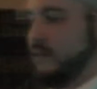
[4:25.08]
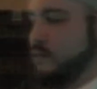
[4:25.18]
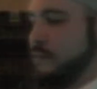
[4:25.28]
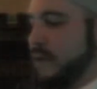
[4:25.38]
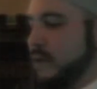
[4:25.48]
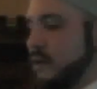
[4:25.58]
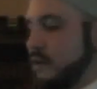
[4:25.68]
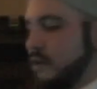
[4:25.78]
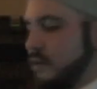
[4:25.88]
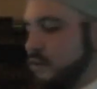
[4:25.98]
these would
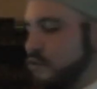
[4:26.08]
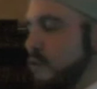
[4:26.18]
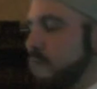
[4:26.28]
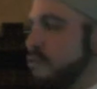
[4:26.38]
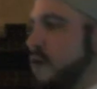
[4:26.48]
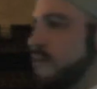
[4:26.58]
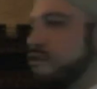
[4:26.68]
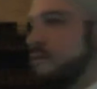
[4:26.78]
be not private,